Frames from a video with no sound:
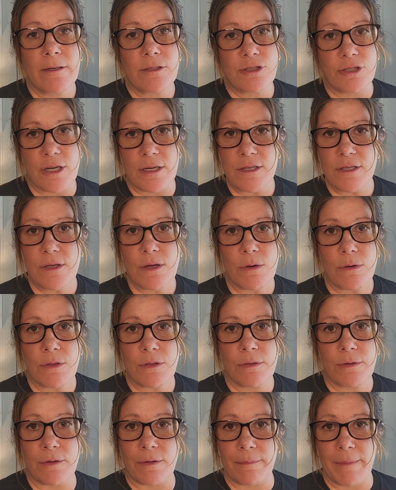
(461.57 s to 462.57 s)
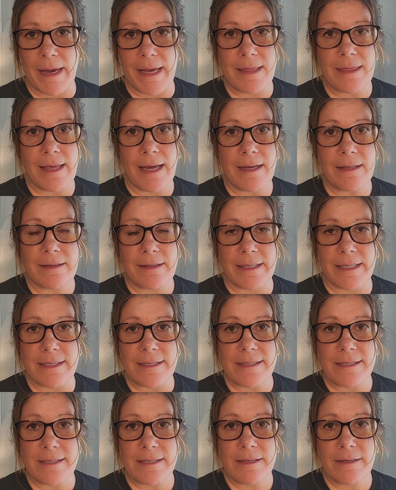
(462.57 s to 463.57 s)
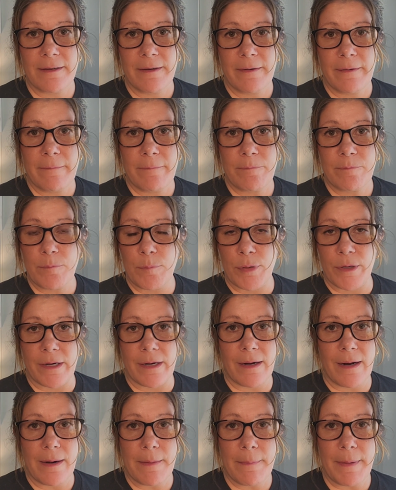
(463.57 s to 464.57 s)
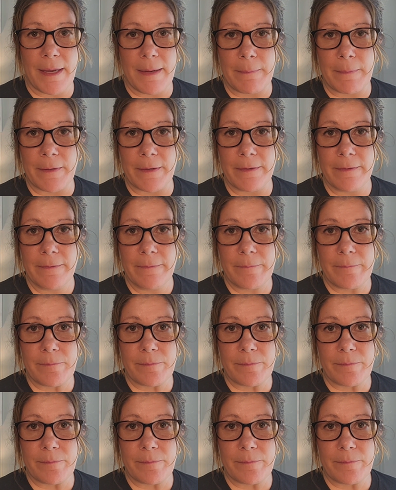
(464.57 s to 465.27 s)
Just go through, make that list, put it on a paper.